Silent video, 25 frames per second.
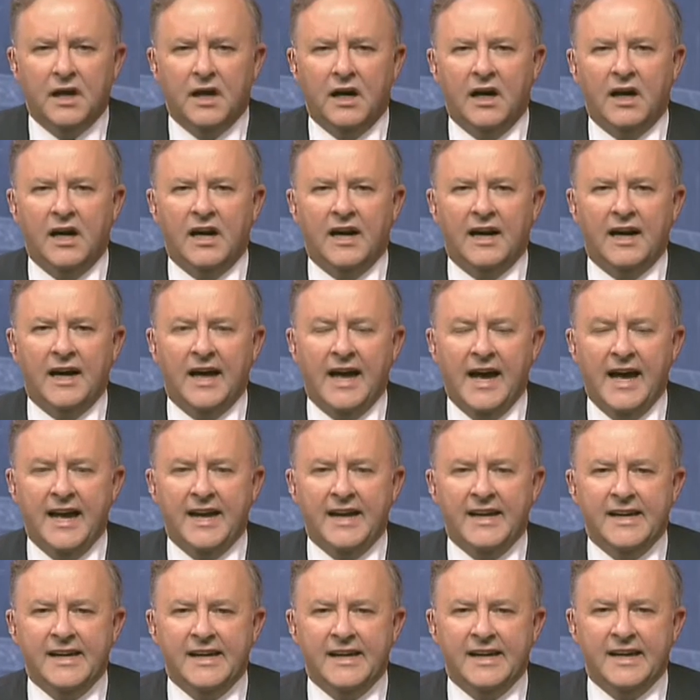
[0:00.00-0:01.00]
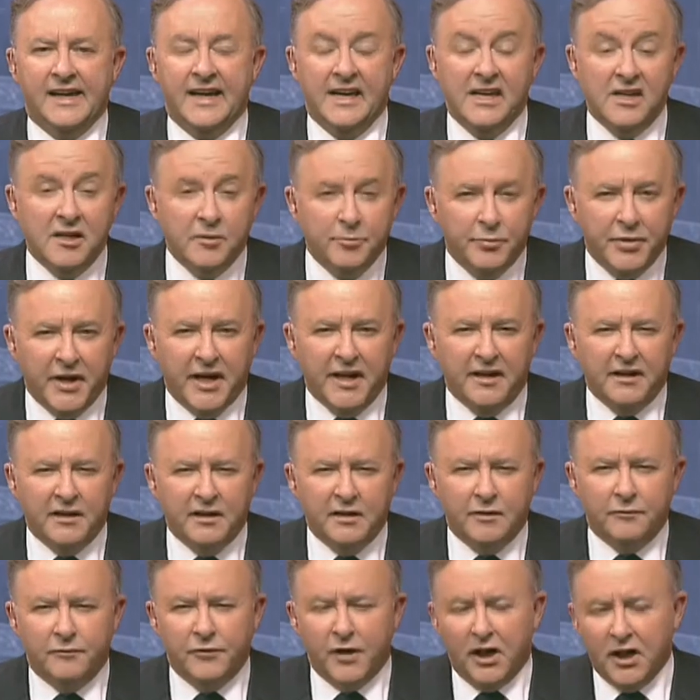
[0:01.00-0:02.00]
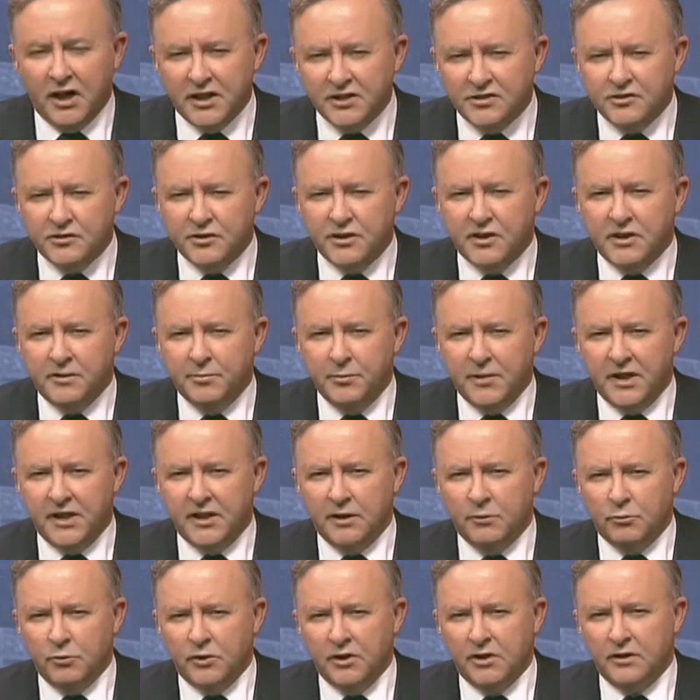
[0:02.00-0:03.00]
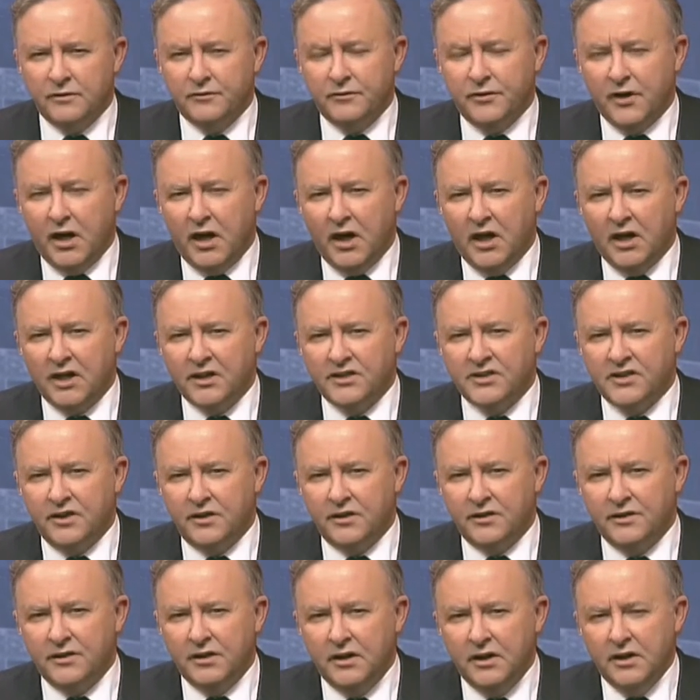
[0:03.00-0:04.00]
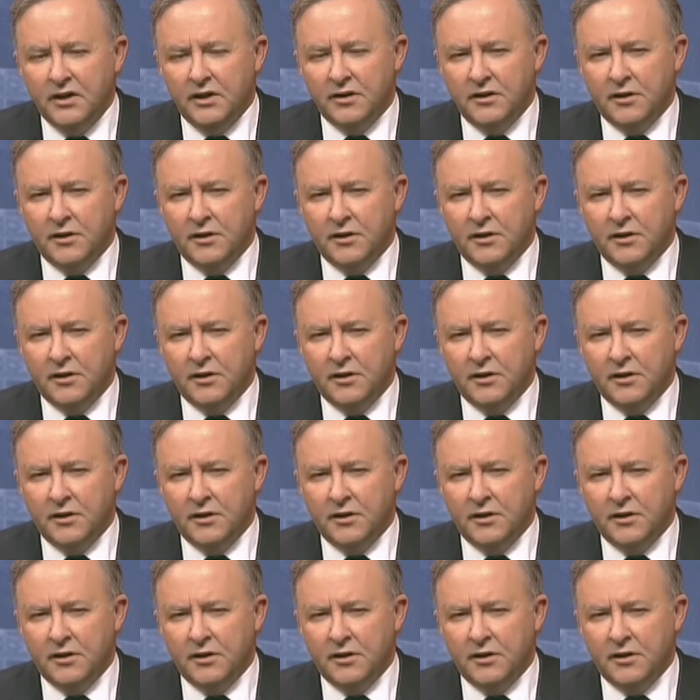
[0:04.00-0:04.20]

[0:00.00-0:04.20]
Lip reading: a independent advisory committee will advise on